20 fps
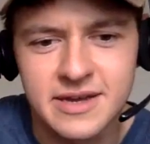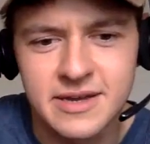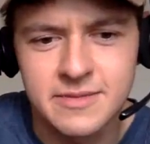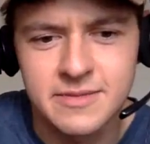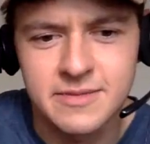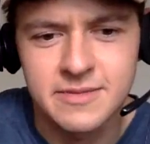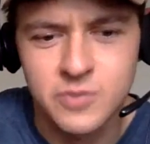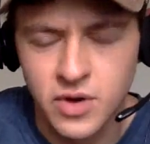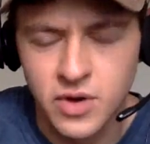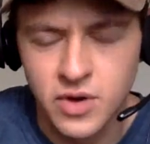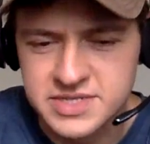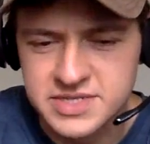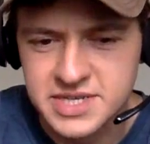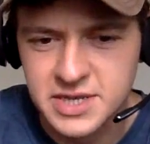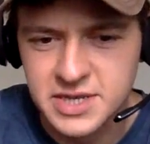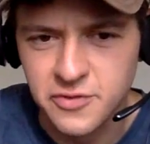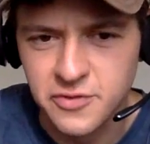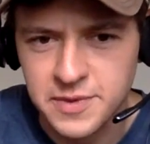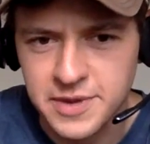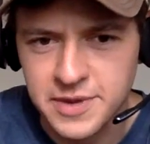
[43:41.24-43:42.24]
Ross, thank
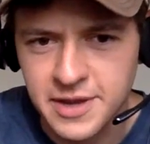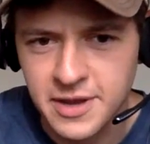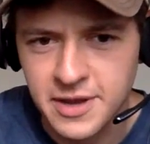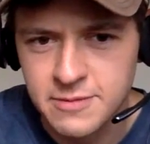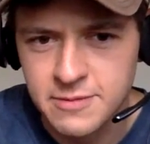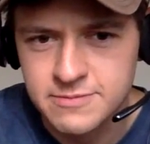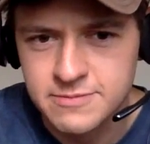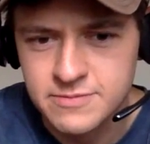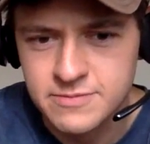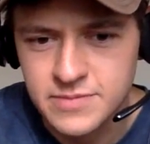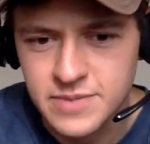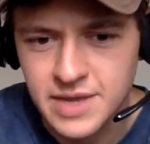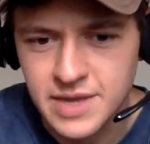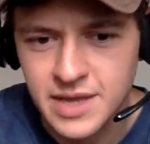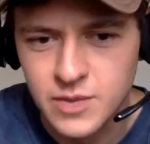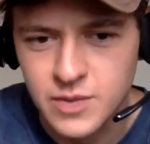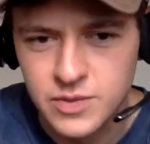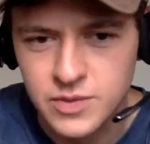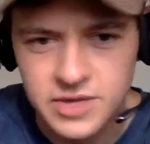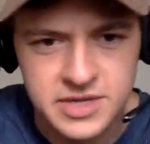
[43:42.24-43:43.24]
you for being here, and
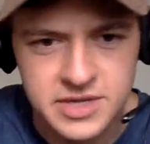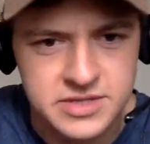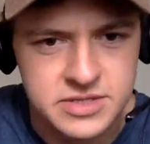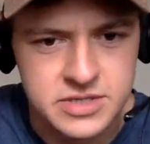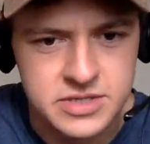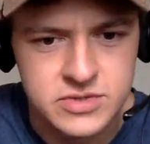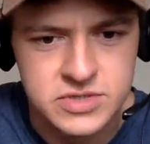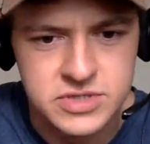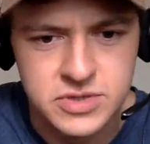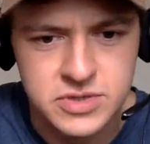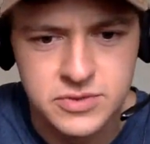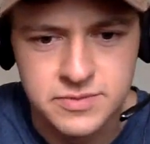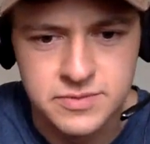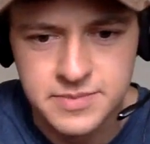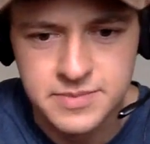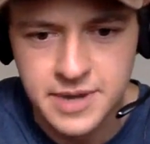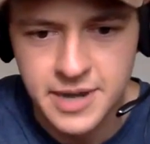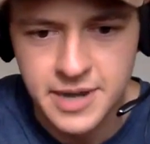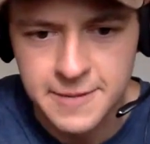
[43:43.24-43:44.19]
we'll talk to you soon. Bye.